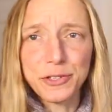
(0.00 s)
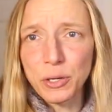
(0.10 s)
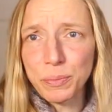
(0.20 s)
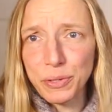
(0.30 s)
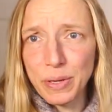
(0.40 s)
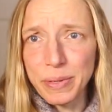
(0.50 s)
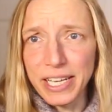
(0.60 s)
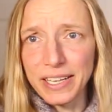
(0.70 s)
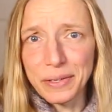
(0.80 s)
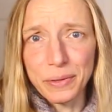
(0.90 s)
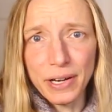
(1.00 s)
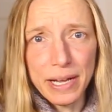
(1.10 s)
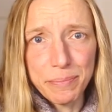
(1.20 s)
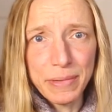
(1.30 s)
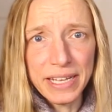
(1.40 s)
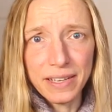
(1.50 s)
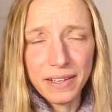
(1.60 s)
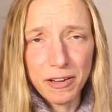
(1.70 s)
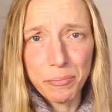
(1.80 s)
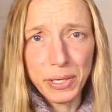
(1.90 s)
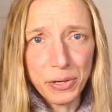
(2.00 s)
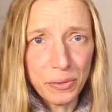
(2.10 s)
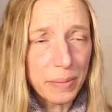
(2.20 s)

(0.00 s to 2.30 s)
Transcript: don't put ribbing on or I make it kind of bigger